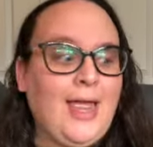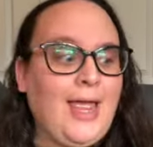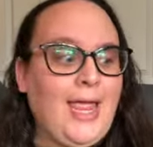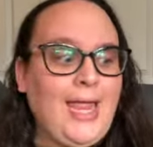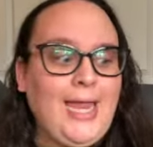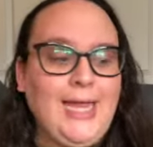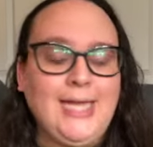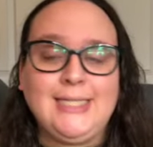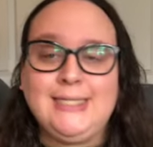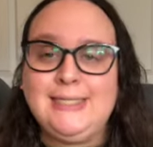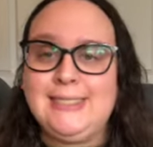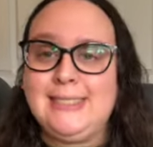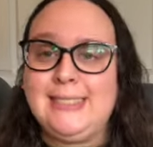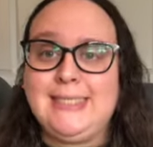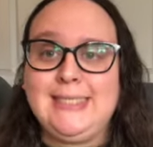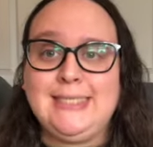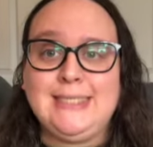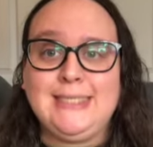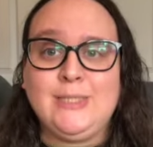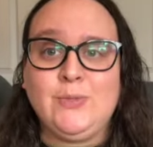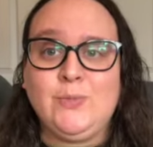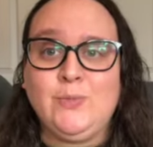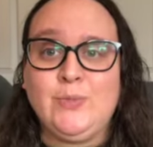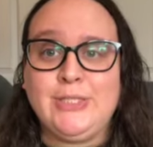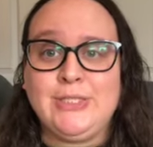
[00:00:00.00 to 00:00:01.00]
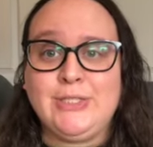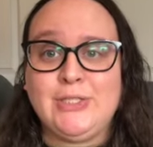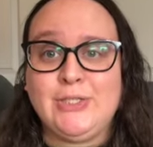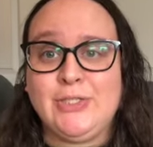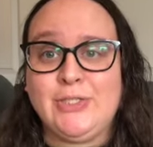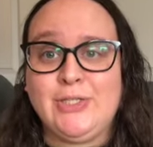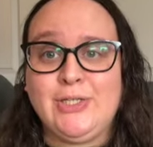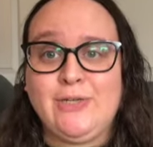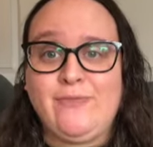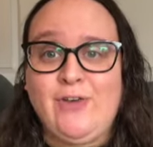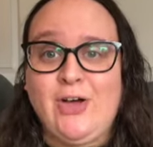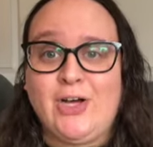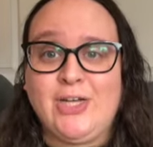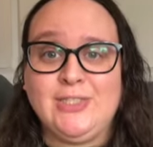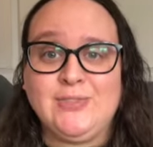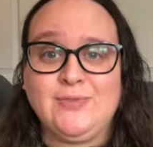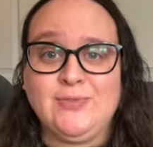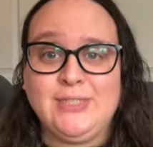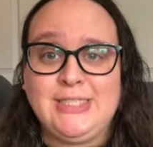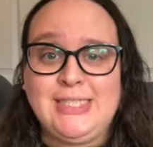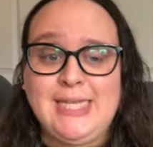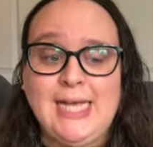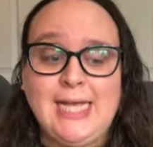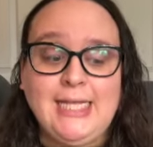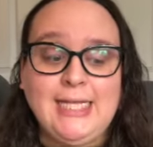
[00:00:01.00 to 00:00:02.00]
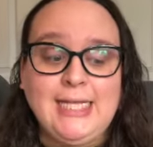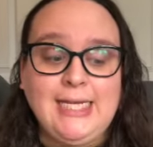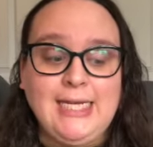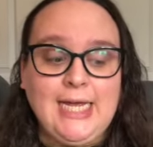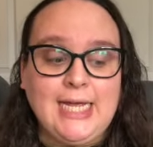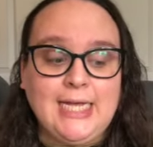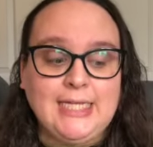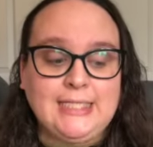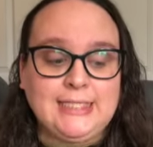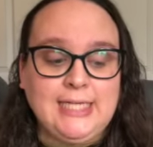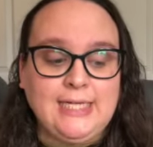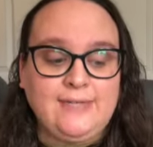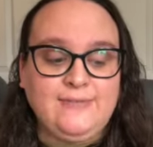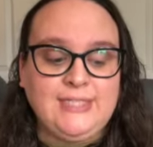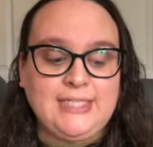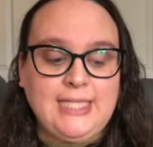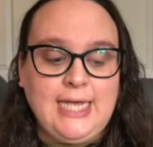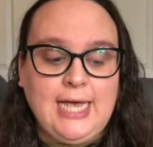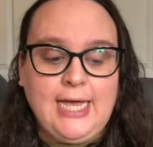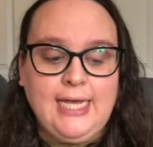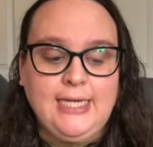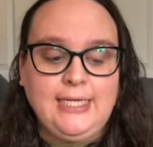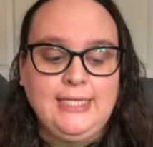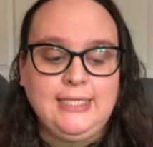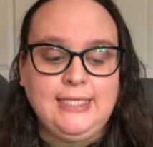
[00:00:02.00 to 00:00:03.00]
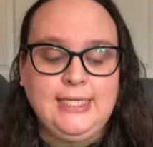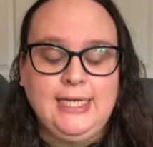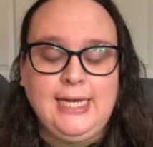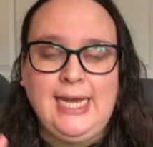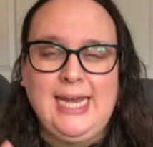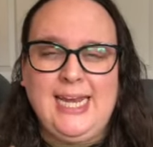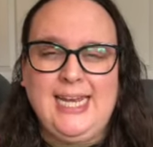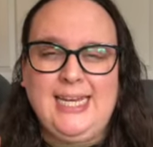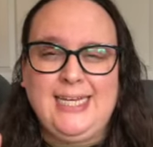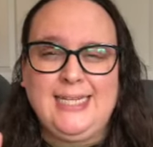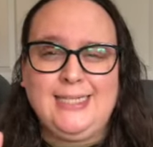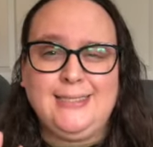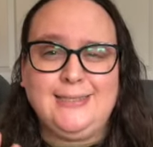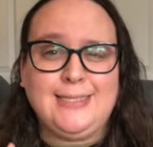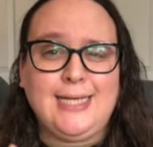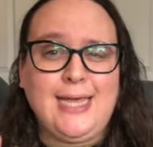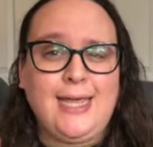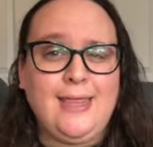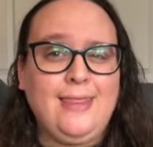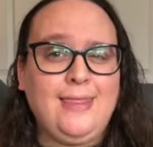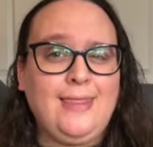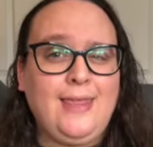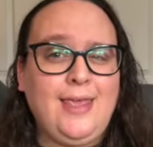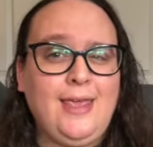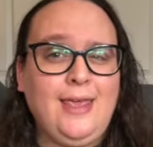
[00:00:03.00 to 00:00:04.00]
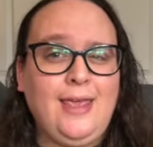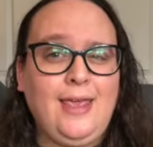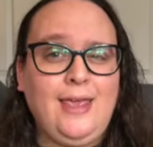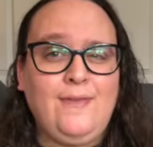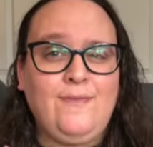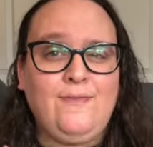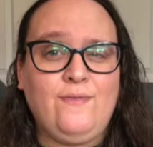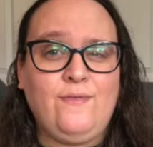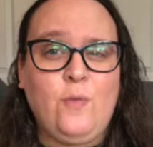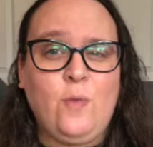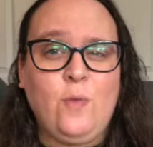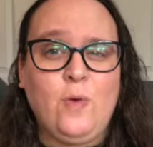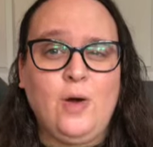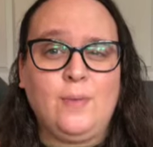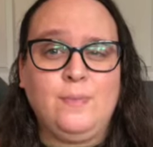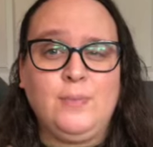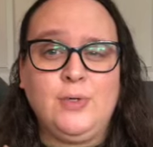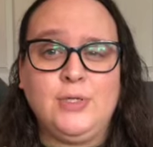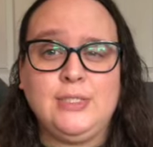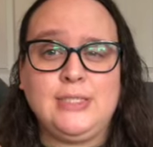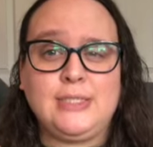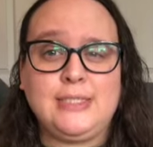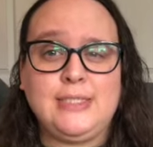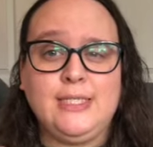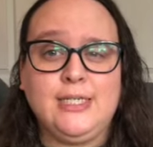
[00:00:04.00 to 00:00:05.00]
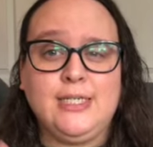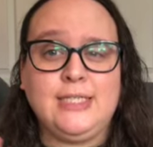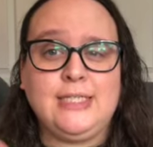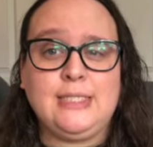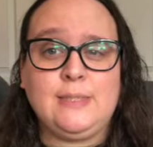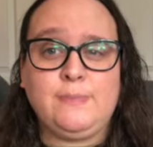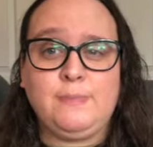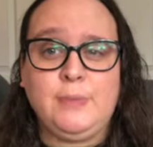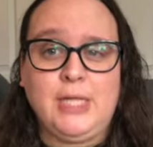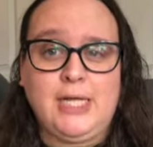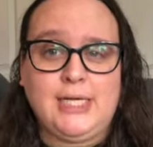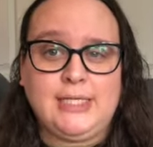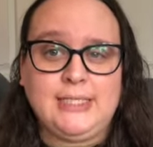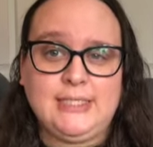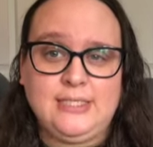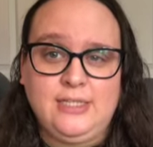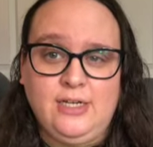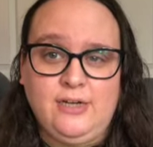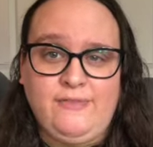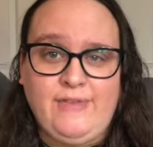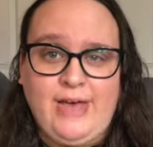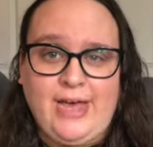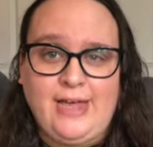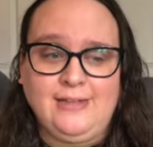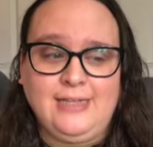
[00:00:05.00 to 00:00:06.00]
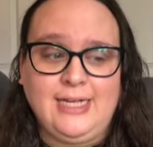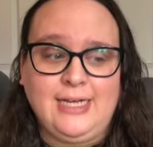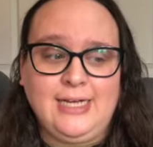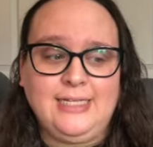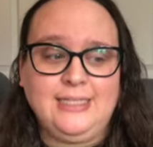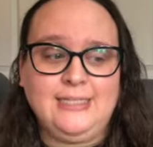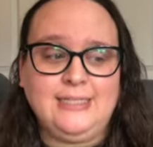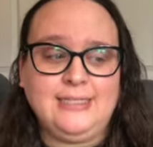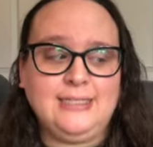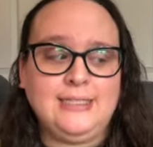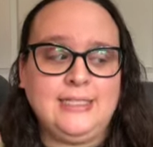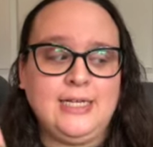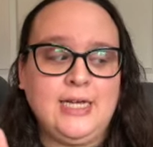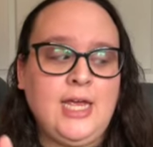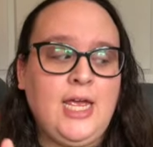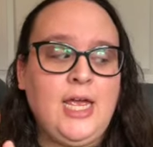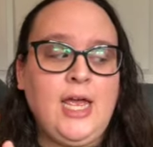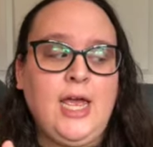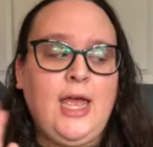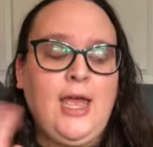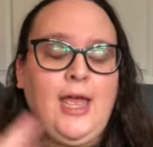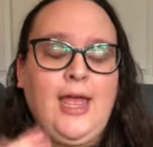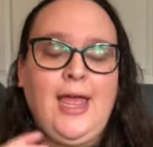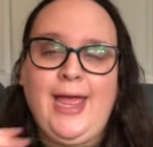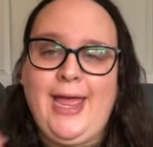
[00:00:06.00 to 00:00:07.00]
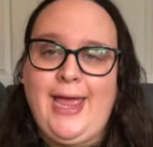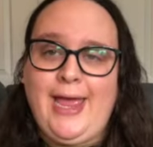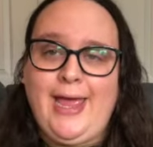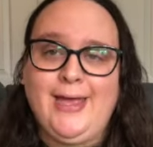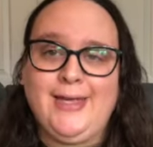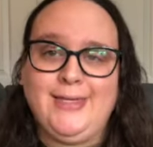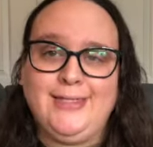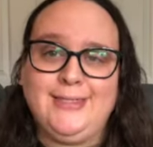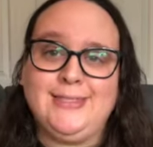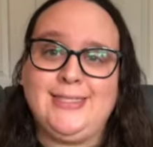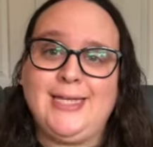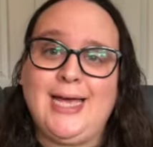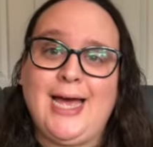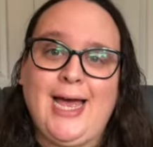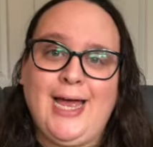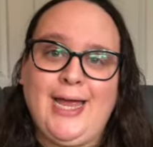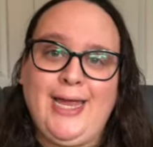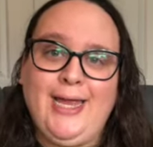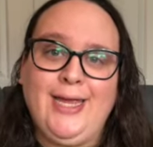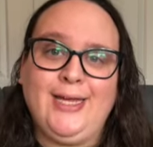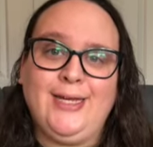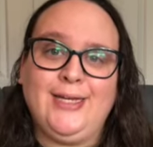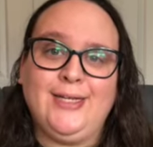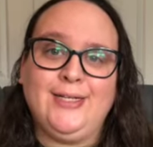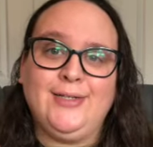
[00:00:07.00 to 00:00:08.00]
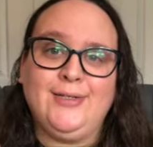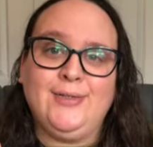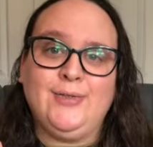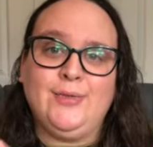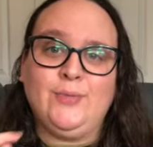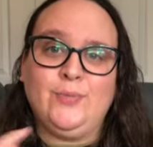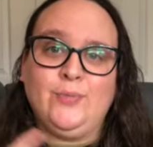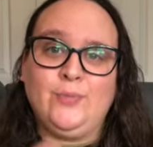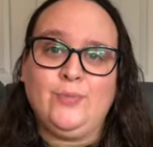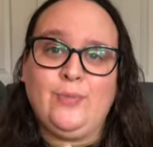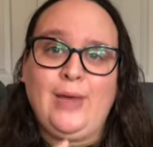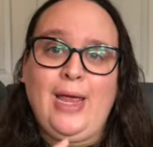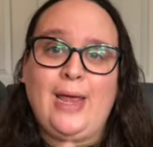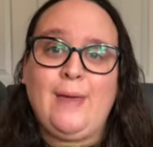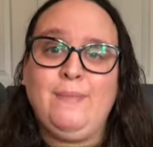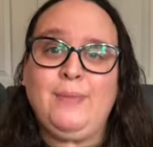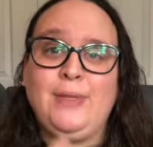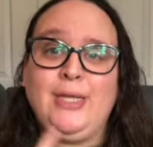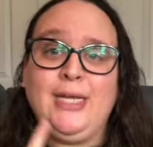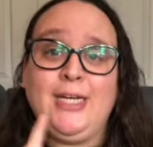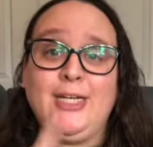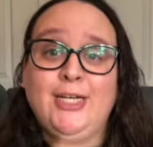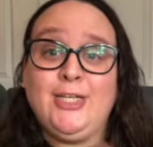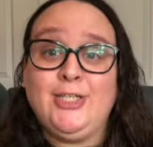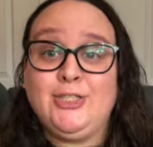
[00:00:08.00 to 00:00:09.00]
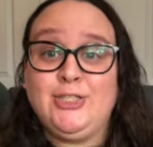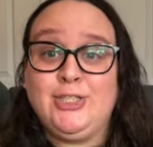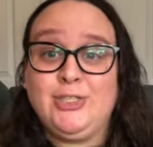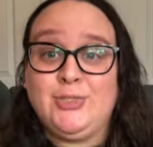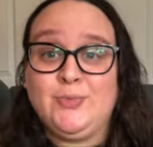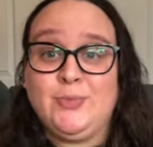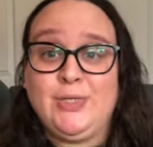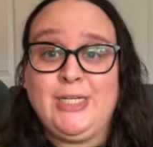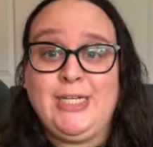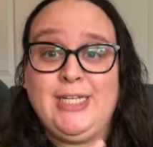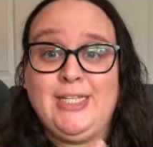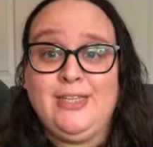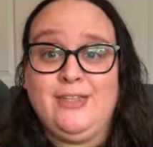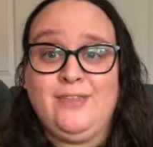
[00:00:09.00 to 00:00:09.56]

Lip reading: And it is a Wizard of Oz retelling. As I've said, it is, I think, a 4-book series plus novellas, and I am planning on just reading